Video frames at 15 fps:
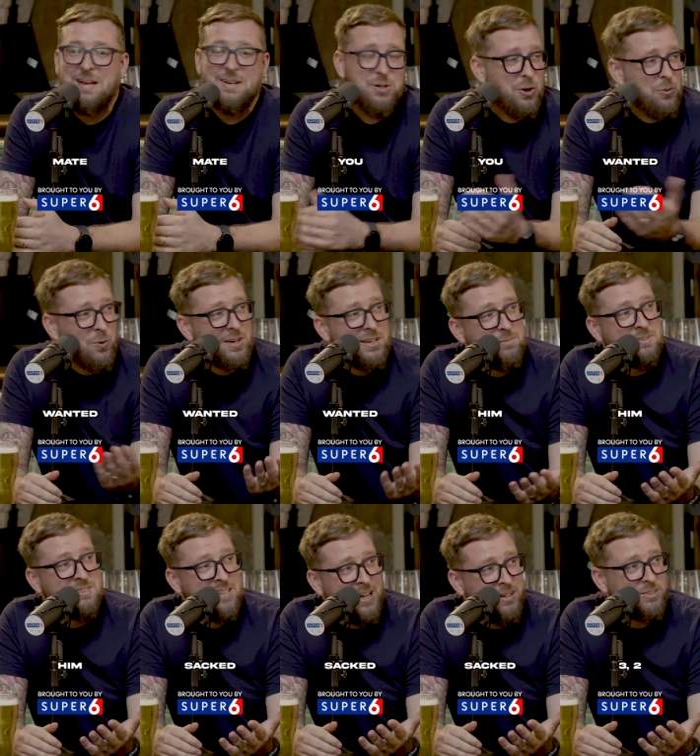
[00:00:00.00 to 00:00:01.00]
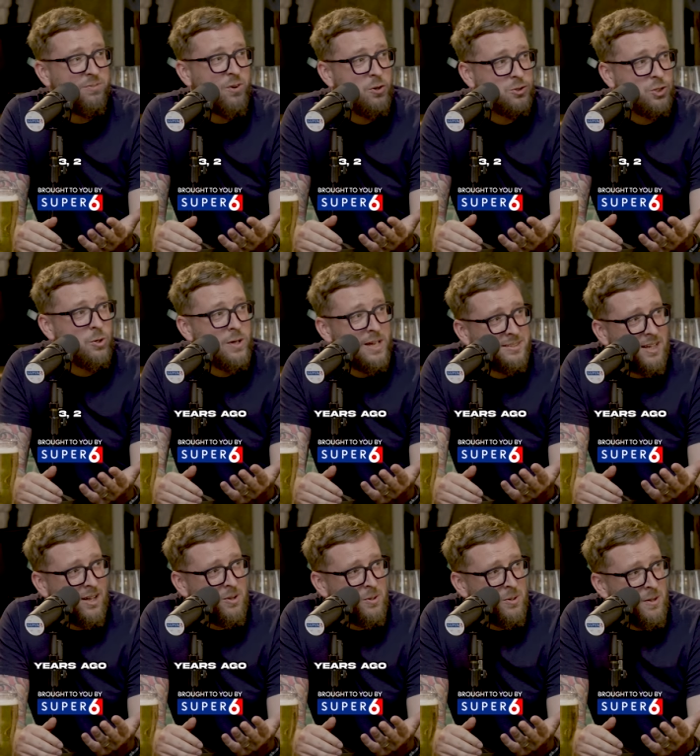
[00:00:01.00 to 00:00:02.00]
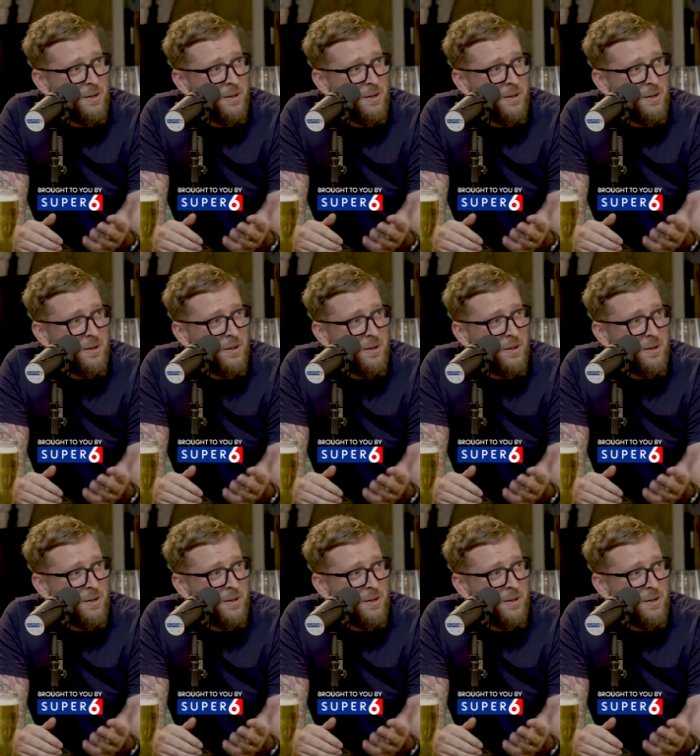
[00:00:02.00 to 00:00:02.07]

Mate, you wanted him sacked 2 years ago.